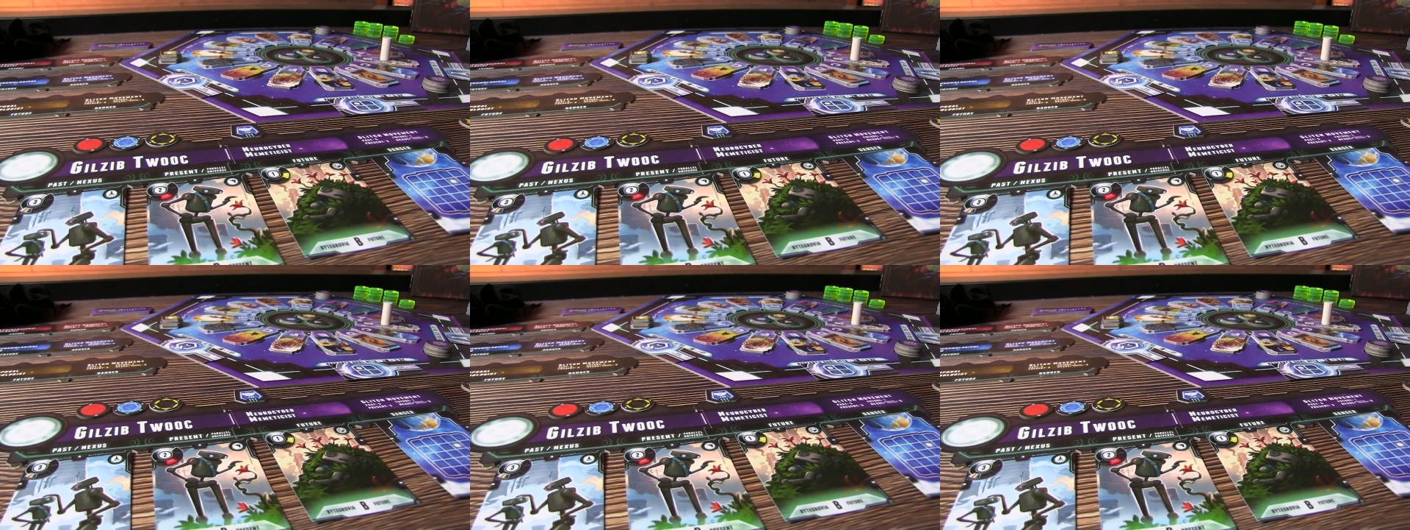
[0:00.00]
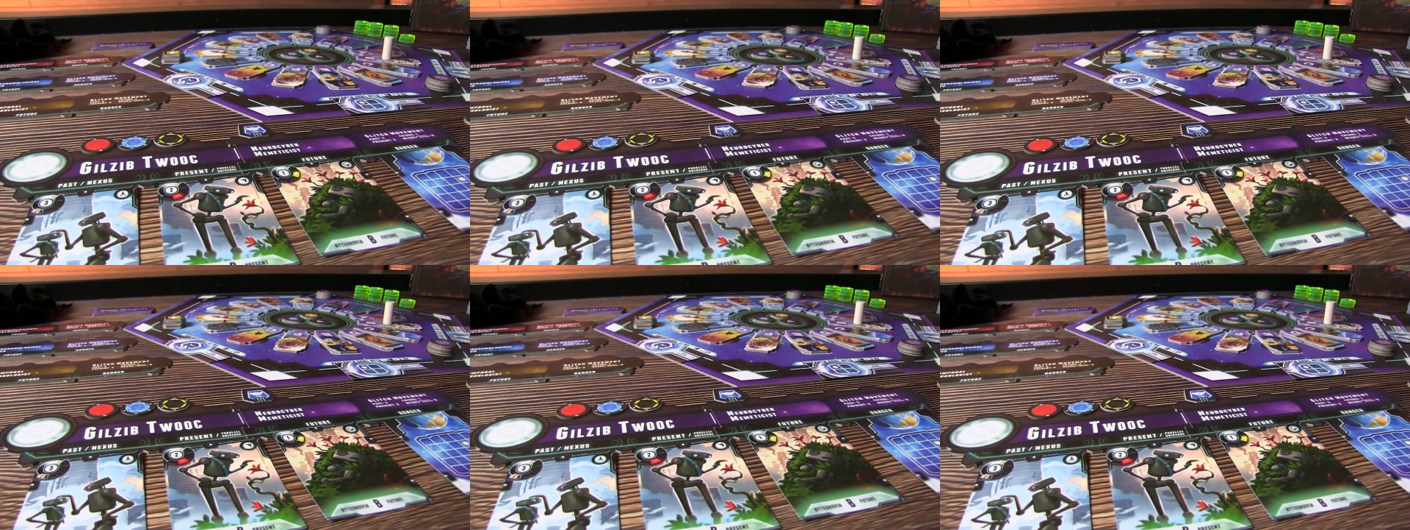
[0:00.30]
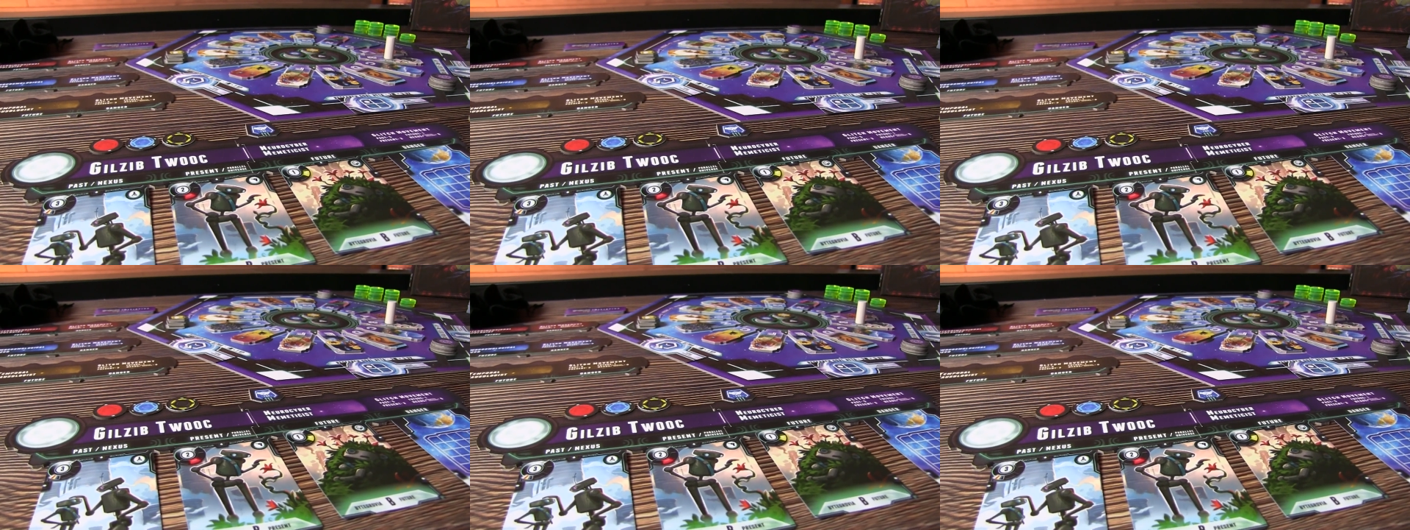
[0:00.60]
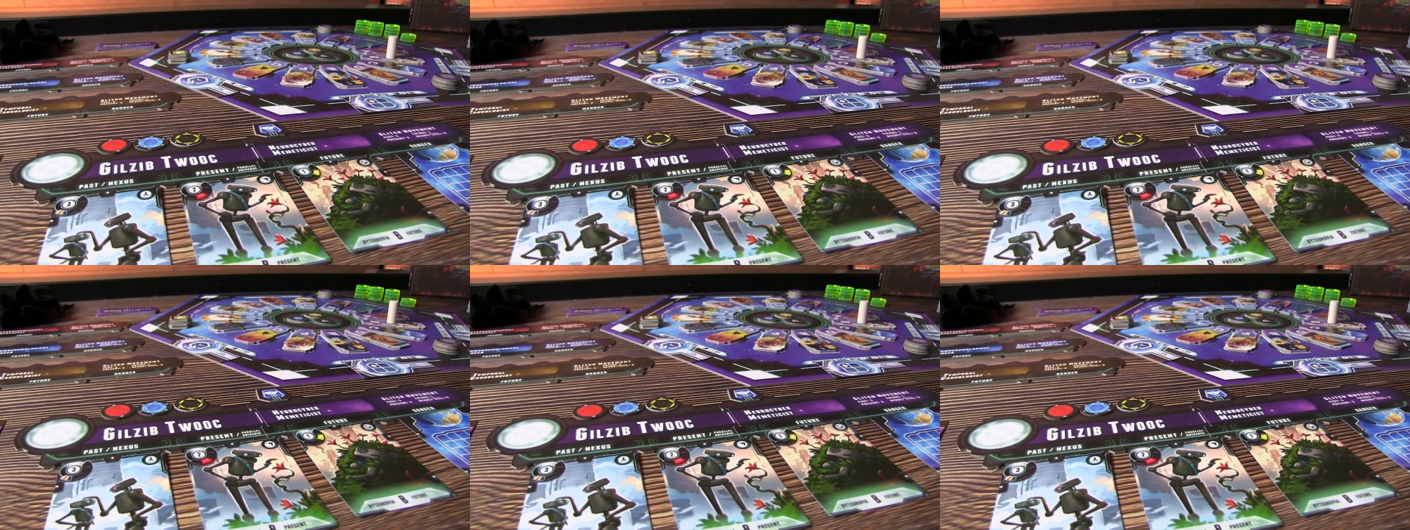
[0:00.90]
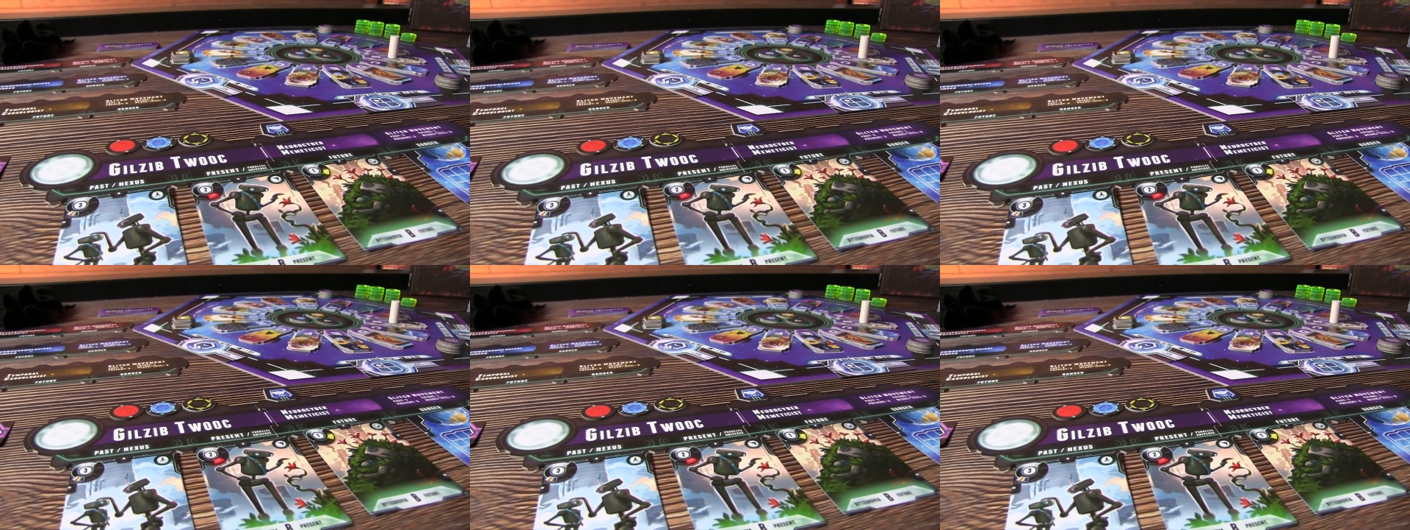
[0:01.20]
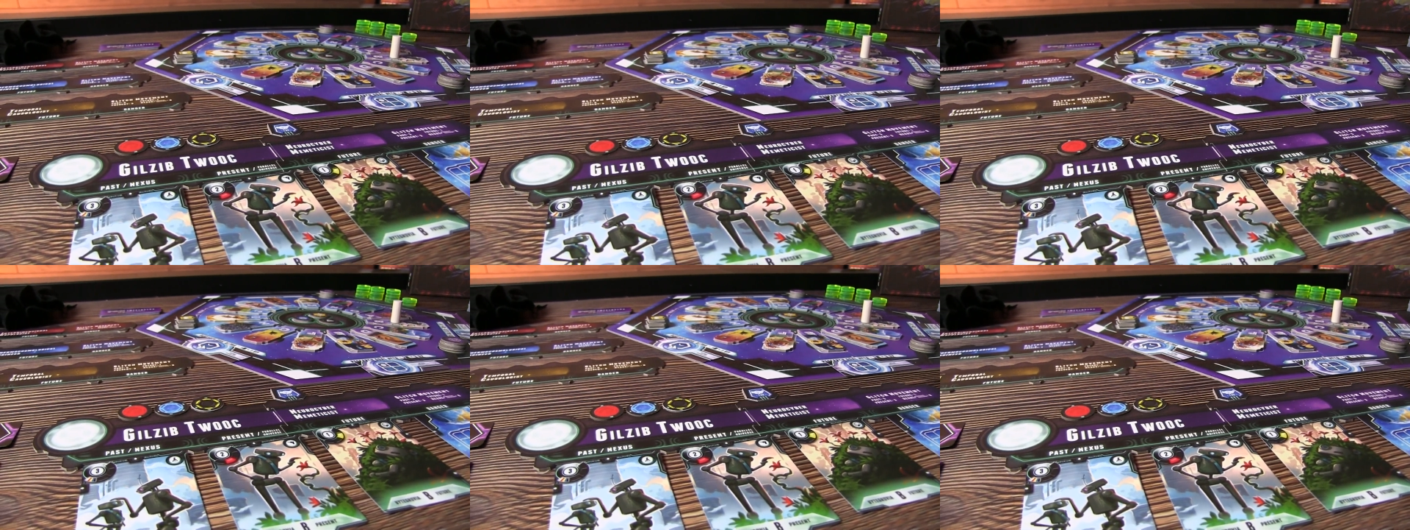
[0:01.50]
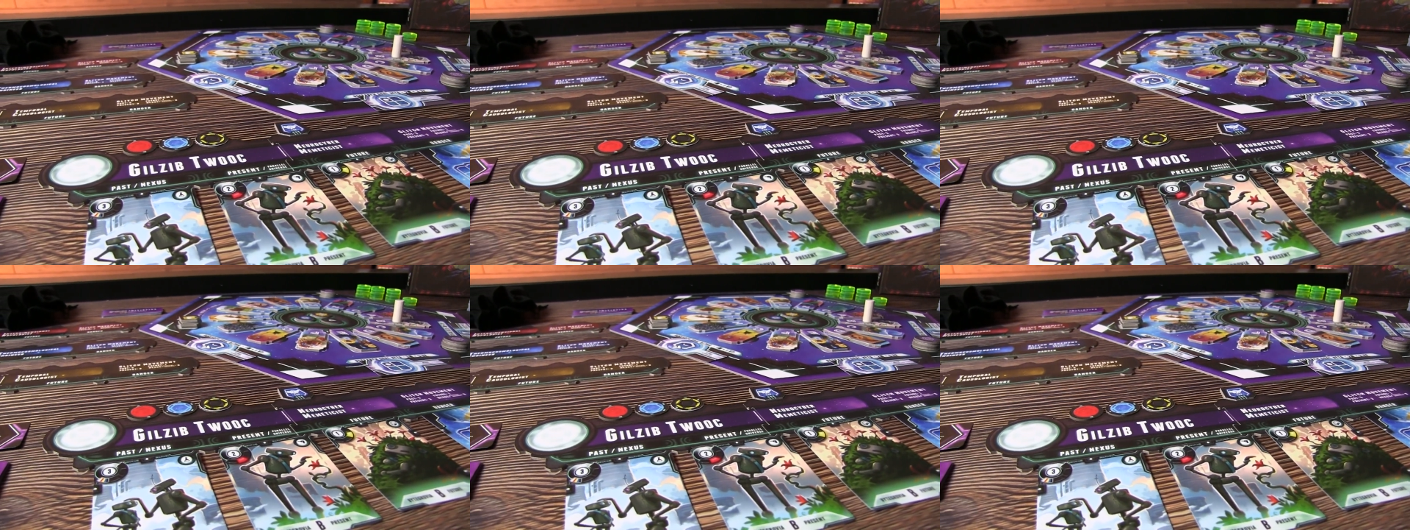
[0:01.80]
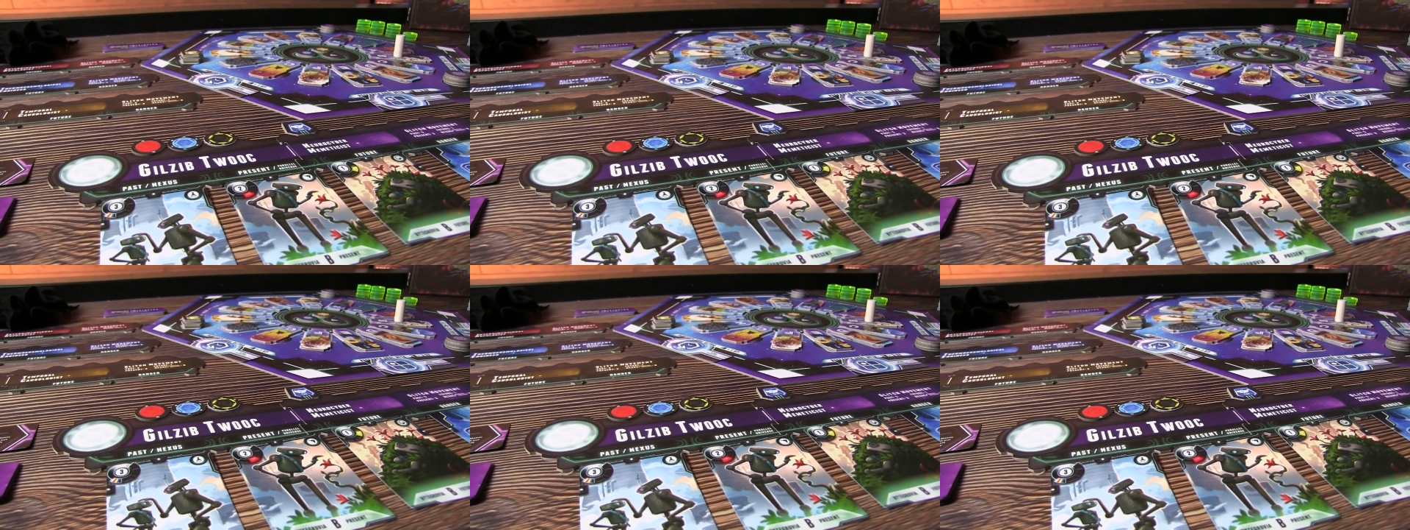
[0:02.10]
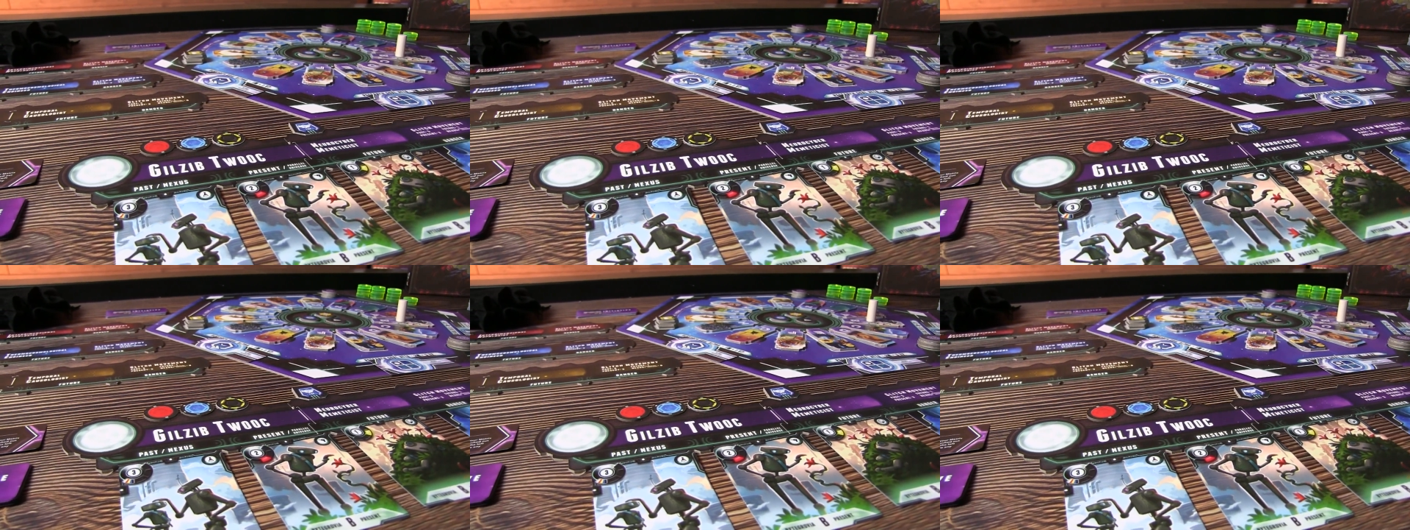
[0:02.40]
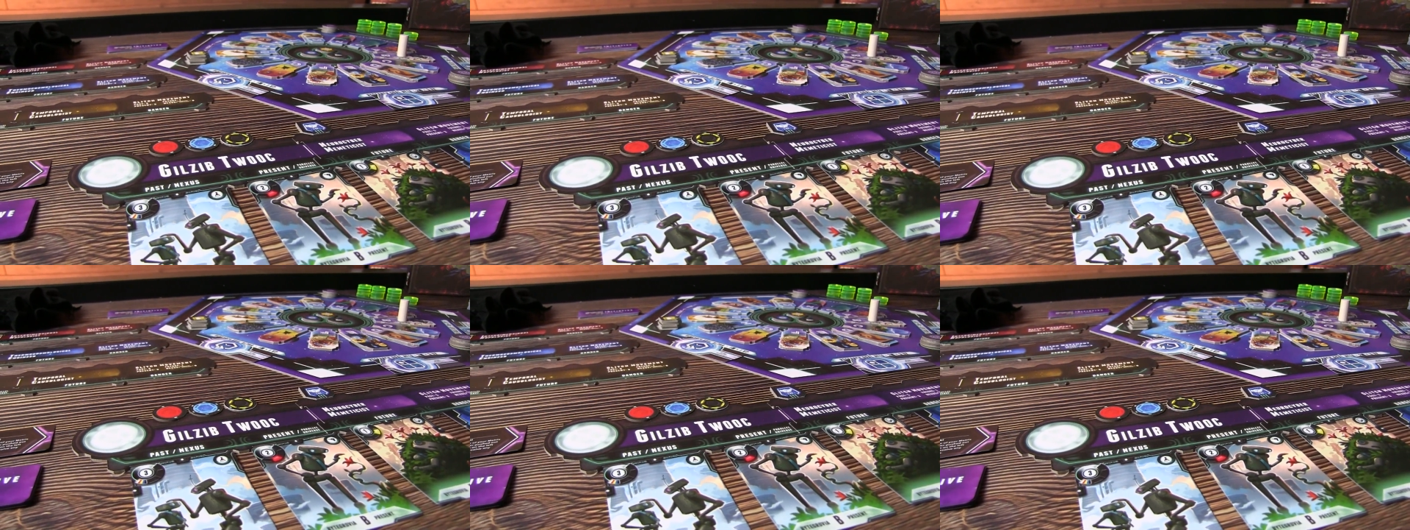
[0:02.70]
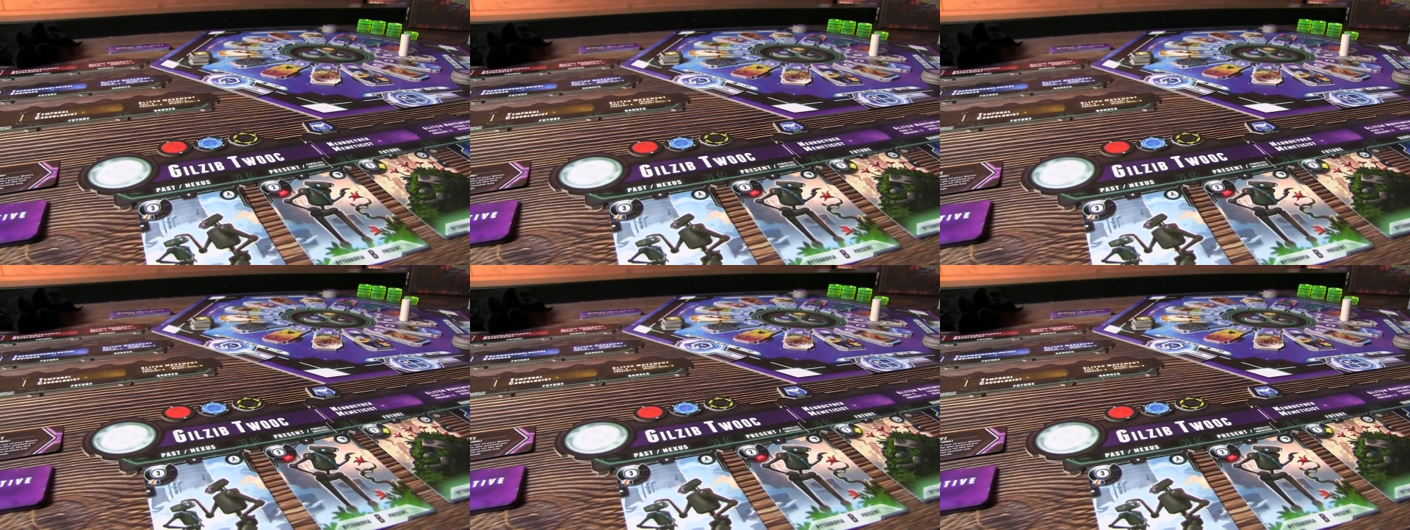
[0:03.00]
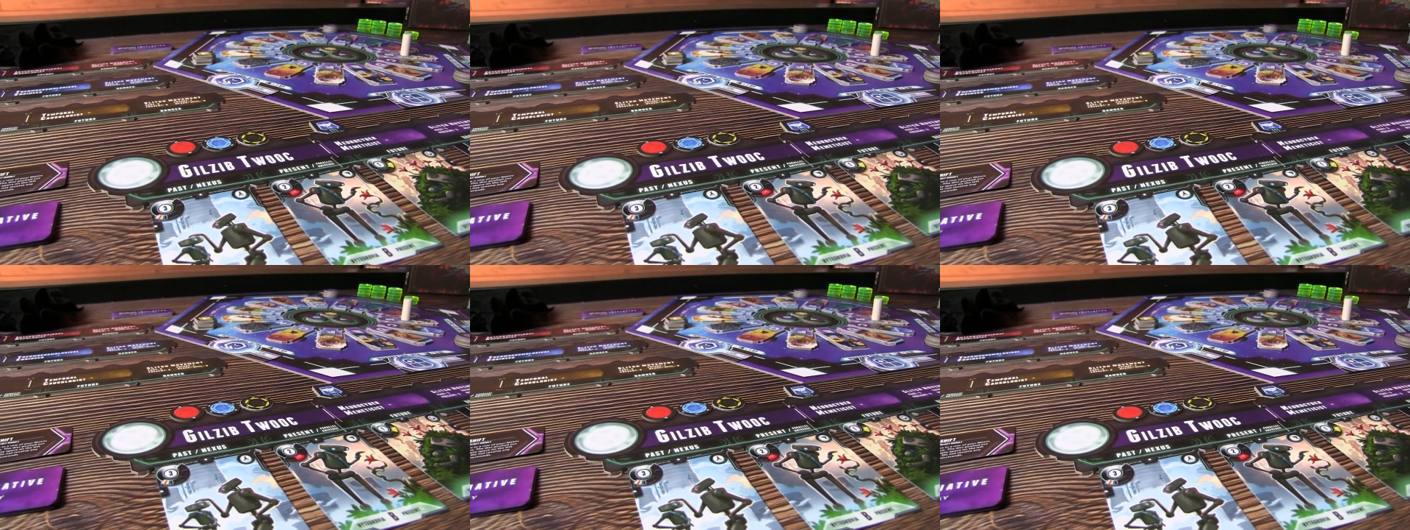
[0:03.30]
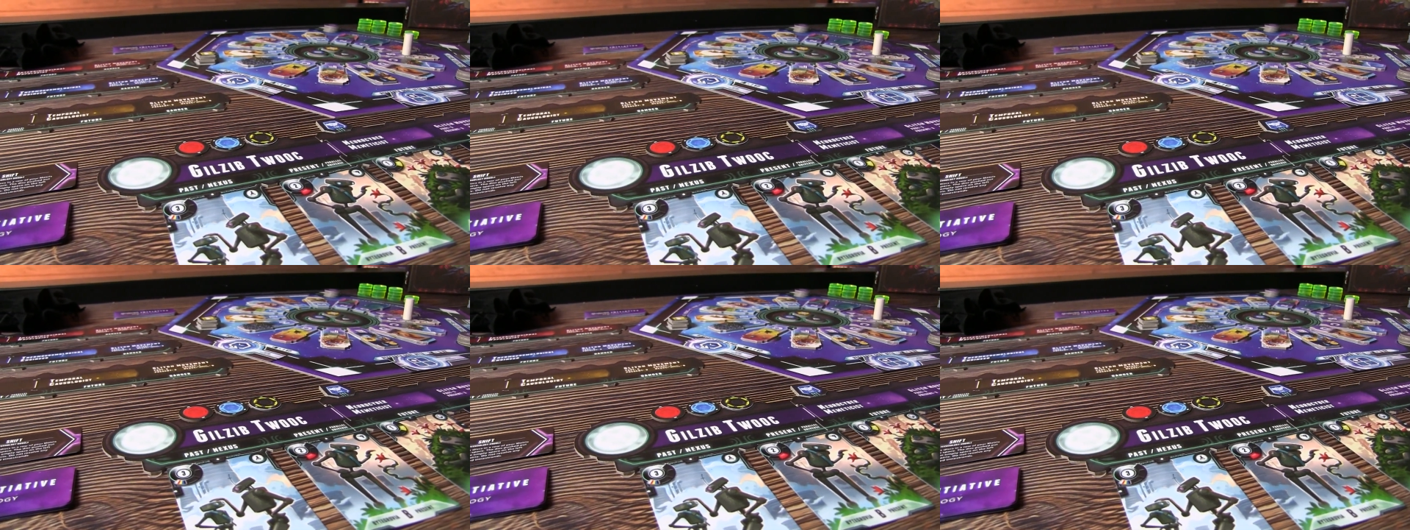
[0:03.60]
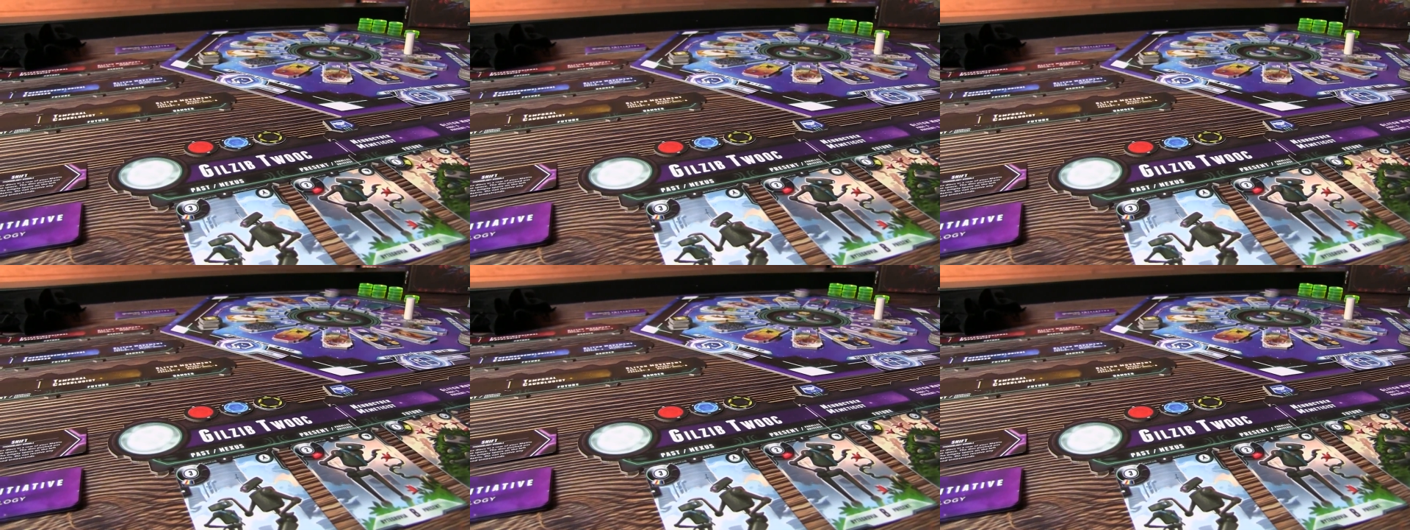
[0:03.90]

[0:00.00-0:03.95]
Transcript: No face is visible, so there are no lips to read.